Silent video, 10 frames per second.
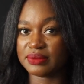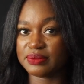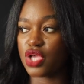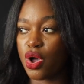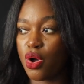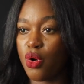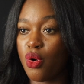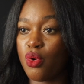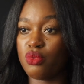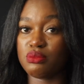
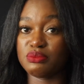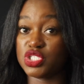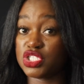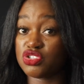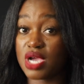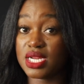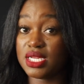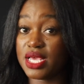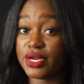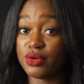So just trying to
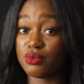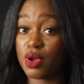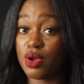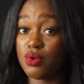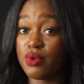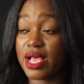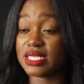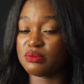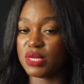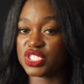let it grow
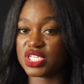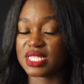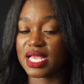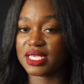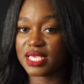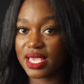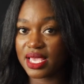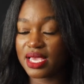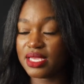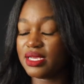as much as I
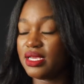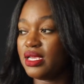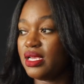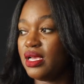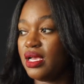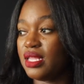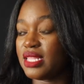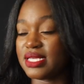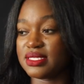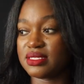can.
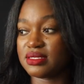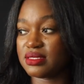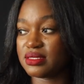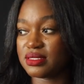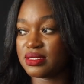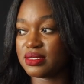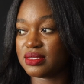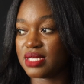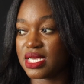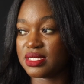That's
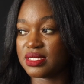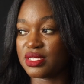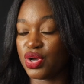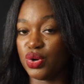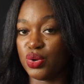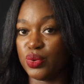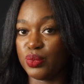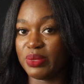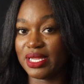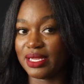the
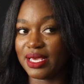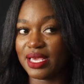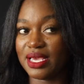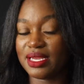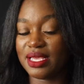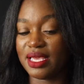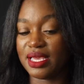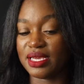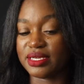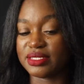whole plan.
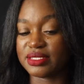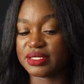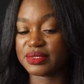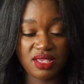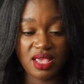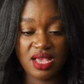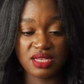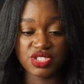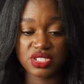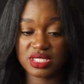And yeah,
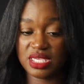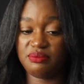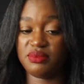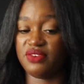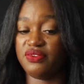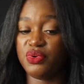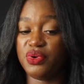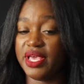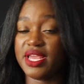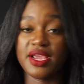just keep the full
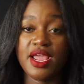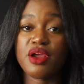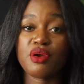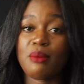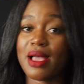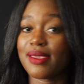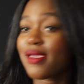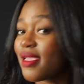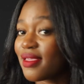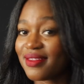head of hair on my
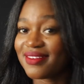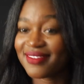head.